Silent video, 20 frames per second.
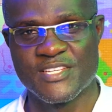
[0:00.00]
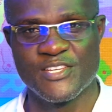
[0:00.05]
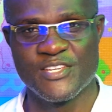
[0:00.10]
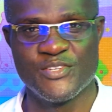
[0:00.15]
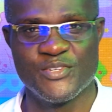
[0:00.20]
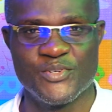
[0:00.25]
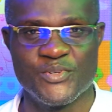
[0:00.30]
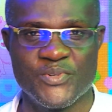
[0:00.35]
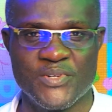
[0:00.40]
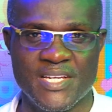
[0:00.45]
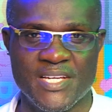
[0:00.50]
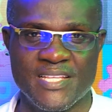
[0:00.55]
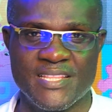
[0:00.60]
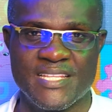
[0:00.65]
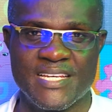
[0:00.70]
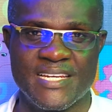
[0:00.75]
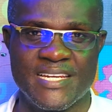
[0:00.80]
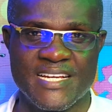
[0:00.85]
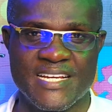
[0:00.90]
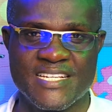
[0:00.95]
you in the
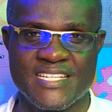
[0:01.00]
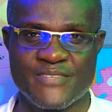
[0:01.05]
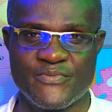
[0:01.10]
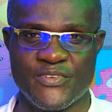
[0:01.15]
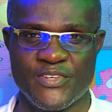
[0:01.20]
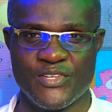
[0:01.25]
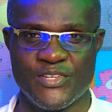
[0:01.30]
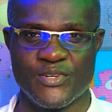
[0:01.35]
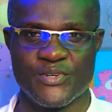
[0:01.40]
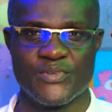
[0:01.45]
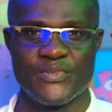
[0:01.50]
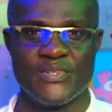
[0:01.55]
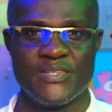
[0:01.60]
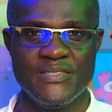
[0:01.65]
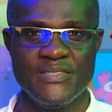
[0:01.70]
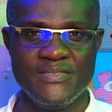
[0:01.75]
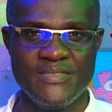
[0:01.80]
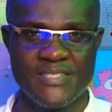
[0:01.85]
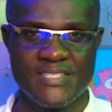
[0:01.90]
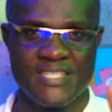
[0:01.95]
next video.
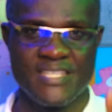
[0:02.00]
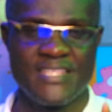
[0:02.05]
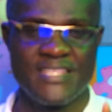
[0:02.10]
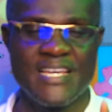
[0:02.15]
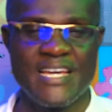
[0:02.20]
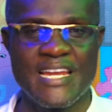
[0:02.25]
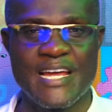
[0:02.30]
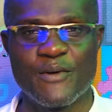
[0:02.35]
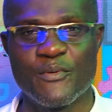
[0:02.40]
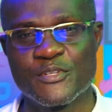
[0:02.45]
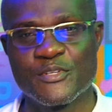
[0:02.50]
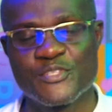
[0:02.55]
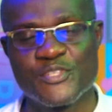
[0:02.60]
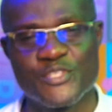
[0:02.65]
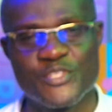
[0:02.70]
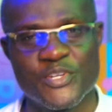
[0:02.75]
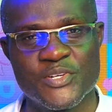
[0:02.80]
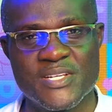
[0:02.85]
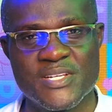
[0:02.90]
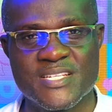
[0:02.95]
Till then, I want you
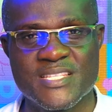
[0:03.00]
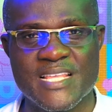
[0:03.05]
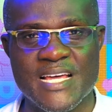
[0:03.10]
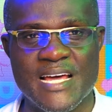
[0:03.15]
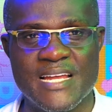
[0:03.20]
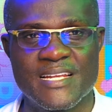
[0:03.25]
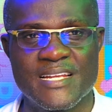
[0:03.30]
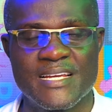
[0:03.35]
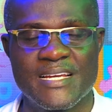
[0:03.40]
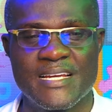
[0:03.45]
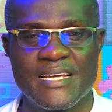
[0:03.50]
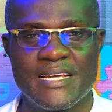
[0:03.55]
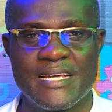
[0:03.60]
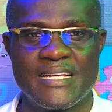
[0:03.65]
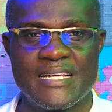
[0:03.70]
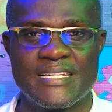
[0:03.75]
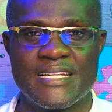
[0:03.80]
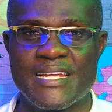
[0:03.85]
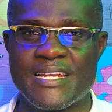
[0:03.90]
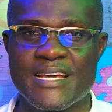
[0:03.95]
to understand
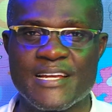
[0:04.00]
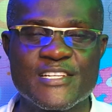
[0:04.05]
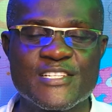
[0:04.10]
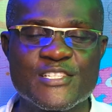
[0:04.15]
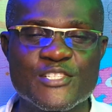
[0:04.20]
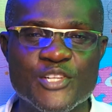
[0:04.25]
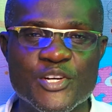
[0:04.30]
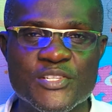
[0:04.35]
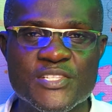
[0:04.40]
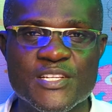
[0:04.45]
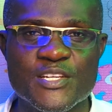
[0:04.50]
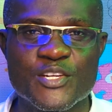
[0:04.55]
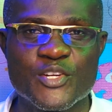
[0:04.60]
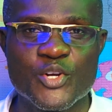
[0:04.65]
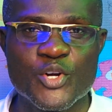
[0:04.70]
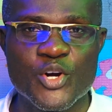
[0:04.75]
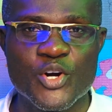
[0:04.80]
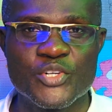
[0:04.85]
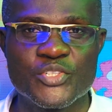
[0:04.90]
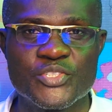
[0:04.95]
that there is nothing
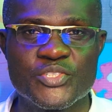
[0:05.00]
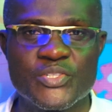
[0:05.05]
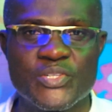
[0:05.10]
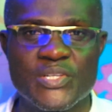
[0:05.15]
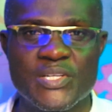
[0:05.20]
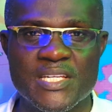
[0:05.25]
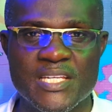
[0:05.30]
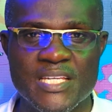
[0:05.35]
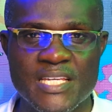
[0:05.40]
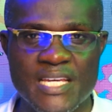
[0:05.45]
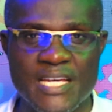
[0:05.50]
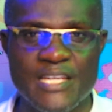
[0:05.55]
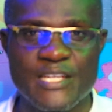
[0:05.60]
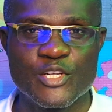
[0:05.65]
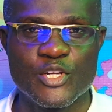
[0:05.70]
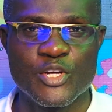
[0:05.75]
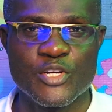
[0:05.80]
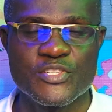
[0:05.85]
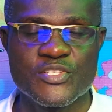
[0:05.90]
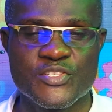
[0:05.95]
God
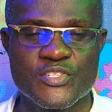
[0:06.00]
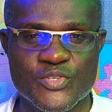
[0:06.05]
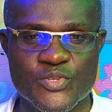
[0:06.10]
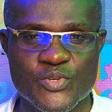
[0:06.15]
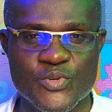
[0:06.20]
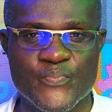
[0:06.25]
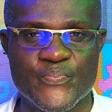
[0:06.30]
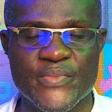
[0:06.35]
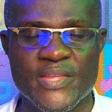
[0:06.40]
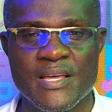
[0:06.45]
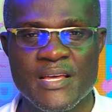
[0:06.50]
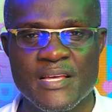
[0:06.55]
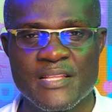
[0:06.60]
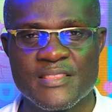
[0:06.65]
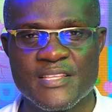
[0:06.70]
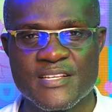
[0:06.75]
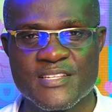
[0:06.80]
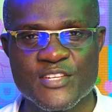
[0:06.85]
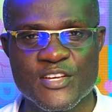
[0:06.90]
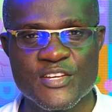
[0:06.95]
cannot do.
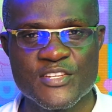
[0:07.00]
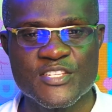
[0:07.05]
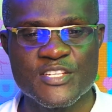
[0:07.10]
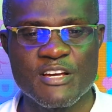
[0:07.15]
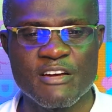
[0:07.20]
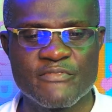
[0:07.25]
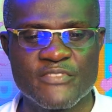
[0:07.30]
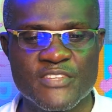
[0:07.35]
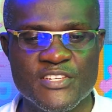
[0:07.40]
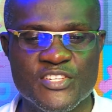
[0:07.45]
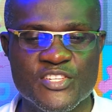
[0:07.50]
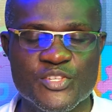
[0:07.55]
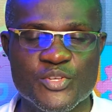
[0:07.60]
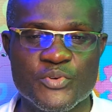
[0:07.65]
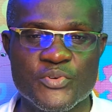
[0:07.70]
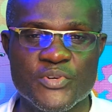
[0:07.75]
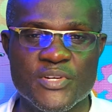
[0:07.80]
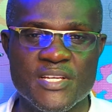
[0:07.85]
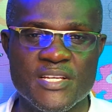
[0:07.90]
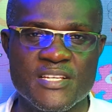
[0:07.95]
The source of this
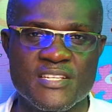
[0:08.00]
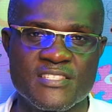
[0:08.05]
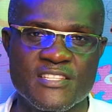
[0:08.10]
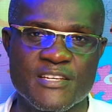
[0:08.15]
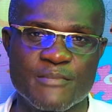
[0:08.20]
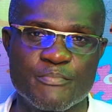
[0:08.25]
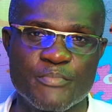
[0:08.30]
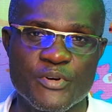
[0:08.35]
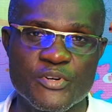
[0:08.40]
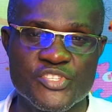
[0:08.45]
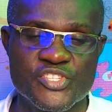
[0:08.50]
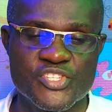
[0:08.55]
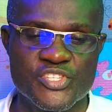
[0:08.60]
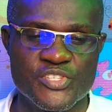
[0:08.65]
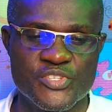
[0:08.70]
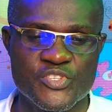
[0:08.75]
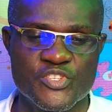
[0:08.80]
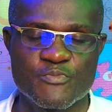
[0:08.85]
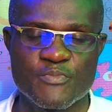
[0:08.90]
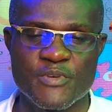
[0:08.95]
story is the Punch
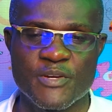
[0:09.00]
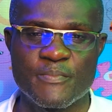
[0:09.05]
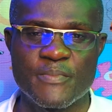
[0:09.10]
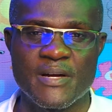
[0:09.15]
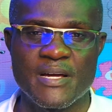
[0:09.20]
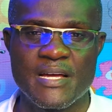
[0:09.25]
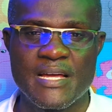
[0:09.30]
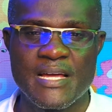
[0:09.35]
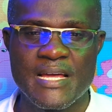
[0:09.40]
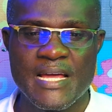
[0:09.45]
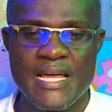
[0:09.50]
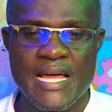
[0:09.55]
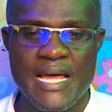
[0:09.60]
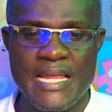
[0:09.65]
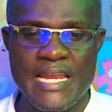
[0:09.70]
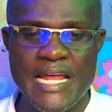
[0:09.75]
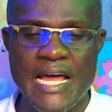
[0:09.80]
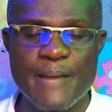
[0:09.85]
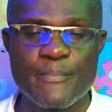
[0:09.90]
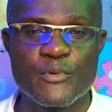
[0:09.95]
newspaper,
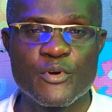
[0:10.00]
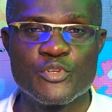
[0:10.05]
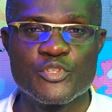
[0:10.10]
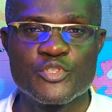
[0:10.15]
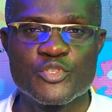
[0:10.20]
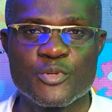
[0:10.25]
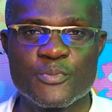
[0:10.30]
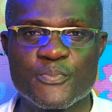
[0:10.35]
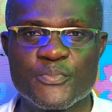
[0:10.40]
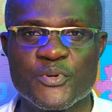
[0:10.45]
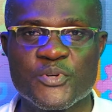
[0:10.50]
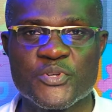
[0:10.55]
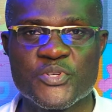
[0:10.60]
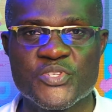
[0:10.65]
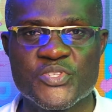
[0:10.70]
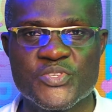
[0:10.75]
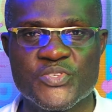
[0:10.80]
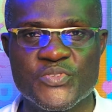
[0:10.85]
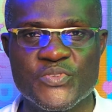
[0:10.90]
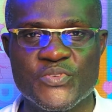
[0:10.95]
and I'm going to
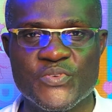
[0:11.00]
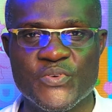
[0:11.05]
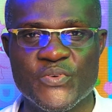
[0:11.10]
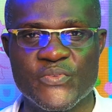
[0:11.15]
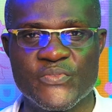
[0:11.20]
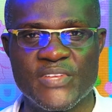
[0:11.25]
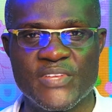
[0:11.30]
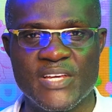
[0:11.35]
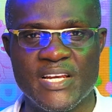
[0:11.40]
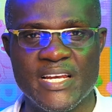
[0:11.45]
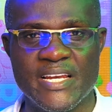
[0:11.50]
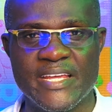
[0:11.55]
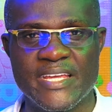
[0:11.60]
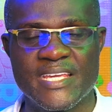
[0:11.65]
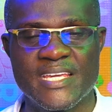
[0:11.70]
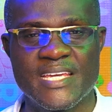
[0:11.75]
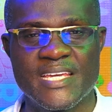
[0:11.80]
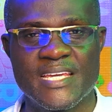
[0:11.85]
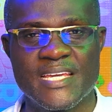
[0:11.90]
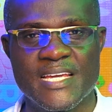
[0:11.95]
post the
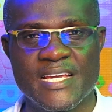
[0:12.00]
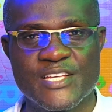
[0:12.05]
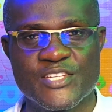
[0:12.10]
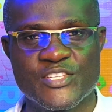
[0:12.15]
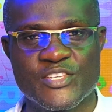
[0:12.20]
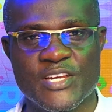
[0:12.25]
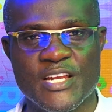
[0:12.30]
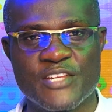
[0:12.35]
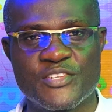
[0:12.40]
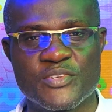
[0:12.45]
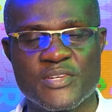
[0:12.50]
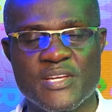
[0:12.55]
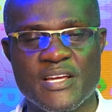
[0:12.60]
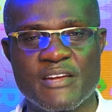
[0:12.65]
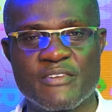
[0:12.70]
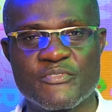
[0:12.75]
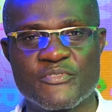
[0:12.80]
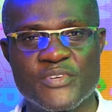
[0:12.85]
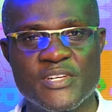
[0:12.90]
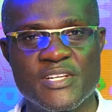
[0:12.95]
link so that you
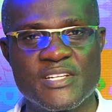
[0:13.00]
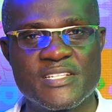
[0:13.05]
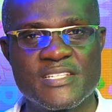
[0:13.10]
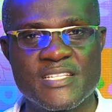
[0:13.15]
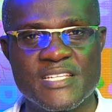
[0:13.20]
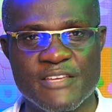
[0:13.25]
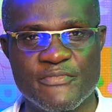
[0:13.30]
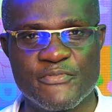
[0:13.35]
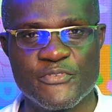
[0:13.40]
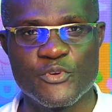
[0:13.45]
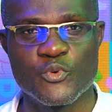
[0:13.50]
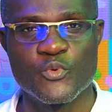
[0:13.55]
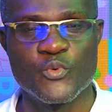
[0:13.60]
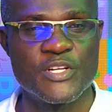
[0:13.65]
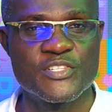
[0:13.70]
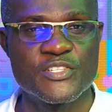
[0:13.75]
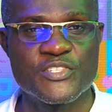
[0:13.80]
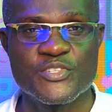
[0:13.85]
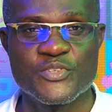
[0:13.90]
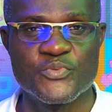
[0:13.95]
can read if you
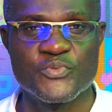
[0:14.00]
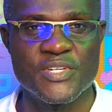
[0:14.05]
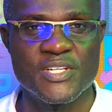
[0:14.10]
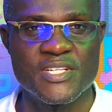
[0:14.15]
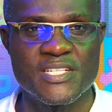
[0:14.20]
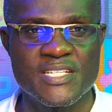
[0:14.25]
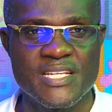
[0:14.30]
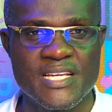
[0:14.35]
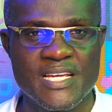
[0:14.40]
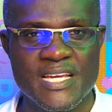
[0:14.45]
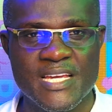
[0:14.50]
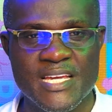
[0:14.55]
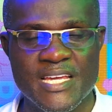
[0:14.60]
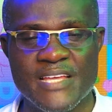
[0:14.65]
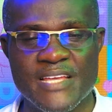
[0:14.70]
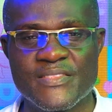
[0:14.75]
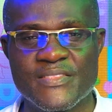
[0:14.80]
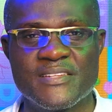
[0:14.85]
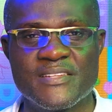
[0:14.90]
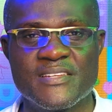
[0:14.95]
want to read
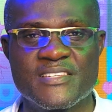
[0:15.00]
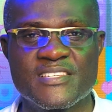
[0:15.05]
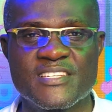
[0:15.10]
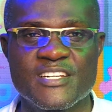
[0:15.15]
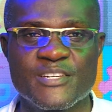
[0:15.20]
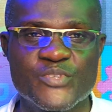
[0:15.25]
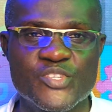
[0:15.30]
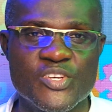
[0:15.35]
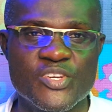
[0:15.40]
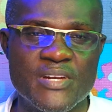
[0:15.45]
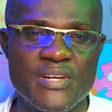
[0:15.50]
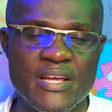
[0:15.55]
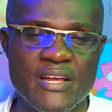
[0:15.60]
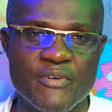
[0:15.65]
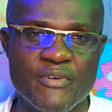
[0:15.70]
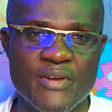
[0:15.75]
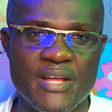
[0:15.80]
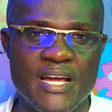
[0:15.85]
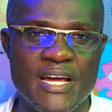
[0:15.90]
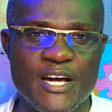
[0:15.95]
in the description
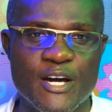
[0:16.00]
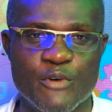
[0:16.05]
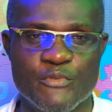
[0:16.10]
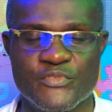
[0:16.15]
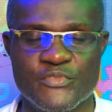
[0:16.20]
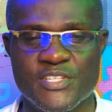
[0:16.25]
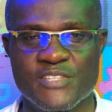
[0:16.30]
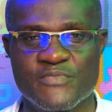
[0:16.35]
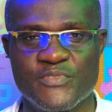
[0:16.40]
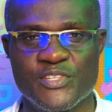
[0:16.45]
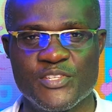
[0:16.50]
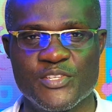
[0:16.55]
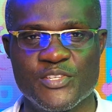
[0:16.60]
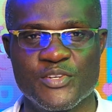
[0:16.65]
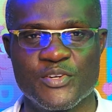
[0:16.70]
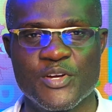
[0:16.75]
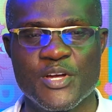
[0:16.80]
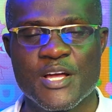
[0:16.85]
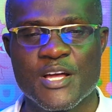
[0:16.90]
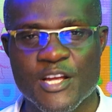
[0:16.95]
area of this video.
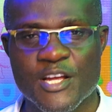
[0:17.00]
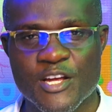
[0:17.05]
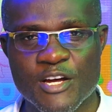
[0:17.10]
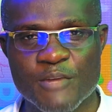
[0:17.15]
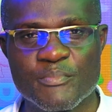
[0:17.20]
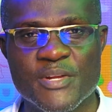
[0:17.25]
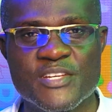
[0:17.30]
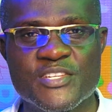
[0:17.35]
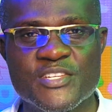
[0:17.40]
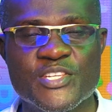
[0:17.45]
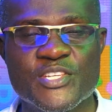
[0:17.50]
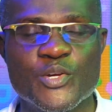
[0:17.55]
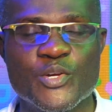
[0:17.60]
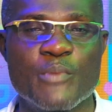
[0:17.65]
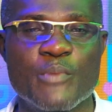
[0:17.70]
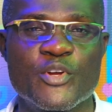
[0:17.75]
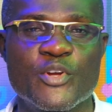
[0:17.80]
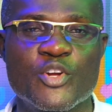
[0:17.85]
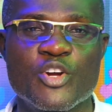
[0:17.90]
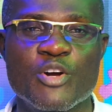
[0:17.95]
God bless you. I'll
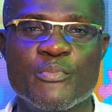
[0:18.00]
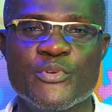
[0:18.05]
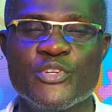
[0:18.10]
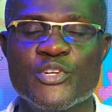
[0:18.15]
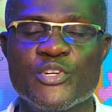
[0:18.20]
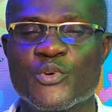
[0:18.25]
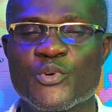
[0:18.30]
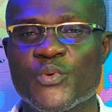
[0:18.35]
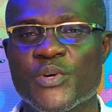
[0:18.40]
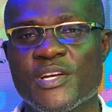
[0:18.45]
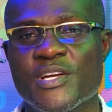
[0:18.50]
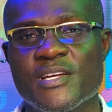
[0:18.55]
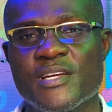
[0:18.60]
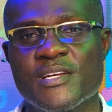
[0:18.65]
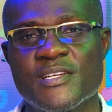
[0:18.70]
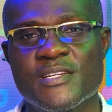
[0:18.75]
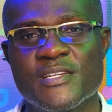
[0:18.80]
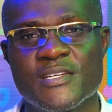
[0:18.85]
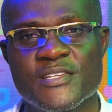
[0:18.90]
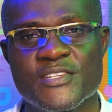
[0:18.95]
be coming your way
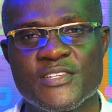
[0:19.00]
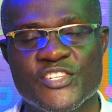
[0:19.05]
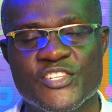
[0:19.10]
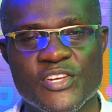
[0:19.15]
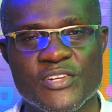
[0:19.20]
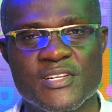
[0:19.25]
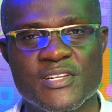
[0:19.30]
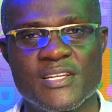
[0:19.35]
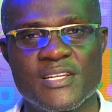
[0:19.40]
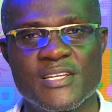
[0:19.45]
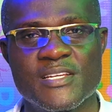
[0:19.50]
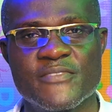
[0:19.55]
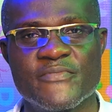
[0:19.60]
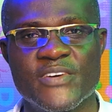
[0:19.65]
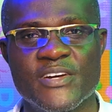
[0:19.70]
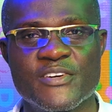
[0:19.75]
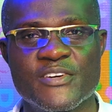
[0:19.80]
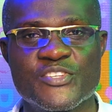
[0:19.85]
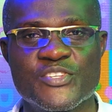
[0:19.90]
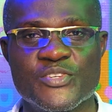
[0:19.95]
shortly,
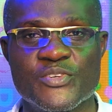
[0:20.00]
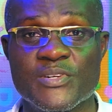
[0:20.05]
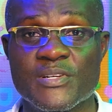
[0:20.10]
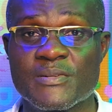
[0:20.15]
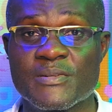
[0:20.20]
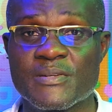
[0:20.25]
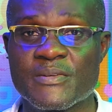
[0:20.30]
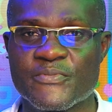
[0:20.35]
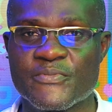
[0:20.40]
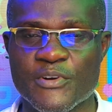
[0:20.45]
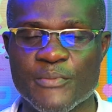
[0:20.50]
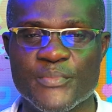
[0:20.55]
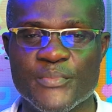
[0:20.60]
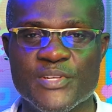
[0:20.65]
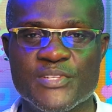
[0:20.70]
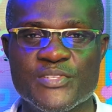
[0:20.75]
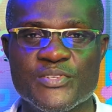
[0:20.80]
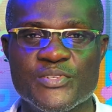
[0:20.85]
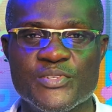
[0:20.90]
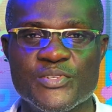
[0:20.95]
very soon. From me
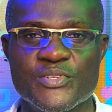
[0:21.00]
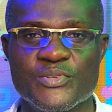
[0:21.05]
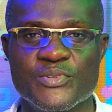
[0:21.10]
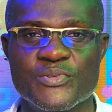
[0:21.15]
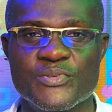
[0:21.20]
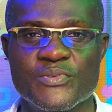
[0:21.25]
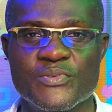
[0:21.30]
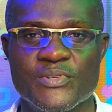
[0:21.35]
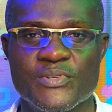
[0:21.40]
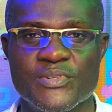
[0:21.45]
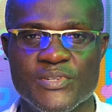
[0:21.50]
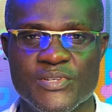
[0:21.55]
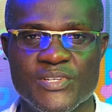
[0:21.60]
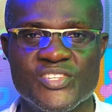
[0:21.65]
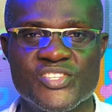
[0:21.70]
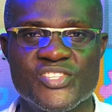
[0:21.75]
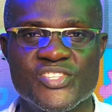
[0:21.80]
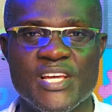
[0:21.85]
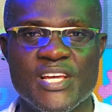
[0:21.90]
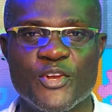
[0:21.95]
to you,
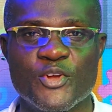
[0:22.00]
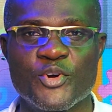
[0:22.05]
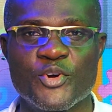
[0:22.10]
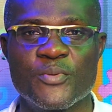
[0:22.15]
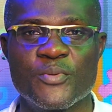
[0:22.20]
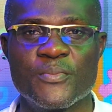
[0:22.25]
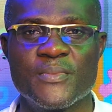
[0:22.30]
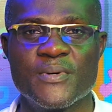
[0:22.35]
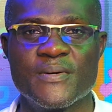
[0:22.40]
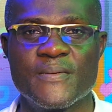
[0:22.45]
Shalom.